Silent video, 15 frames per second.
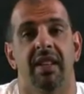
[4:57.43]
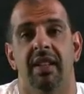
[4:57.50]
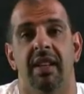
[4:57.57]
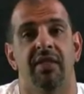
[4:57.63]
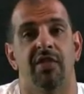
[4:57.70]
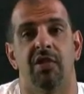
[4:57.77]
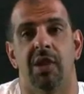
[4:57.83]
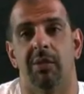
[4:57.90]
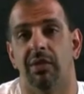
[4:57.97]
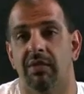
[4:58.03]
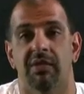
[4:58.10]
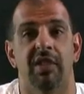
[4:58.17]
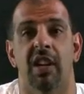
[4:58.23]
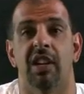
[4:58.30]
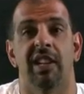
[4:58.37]
Having trouble
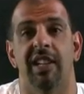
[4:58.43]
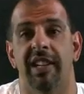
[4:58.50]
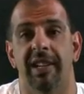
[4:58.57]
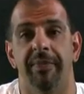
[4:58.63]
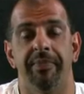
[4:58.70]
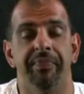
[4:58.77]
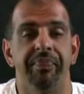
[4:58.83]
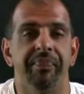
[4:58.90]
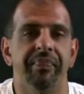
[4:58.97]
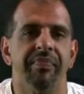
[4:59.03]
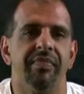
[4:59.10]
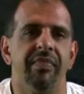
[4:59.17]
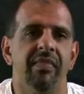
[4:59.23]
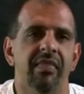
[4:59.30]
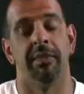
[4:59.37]
talking today.
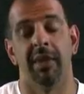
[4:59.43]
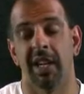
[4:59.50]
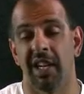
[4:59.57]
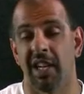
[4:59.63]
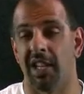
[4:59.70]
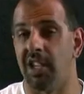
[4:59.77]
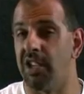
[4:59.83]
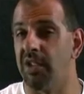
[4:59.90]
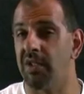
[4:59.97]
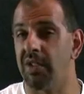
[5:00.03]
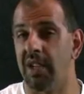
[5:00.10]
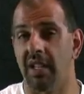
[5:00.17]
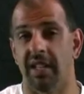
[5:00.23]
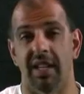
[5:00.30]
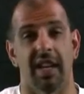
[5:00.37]
You
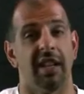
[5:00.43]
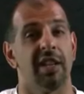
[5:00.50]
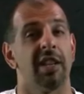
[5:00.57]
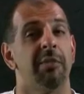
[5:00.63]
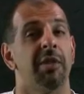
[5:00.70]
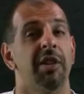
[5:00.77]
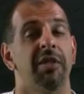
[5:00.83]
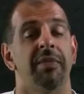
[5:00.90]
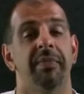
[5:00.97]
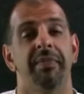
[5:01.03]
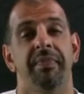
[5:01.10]
can telecommute.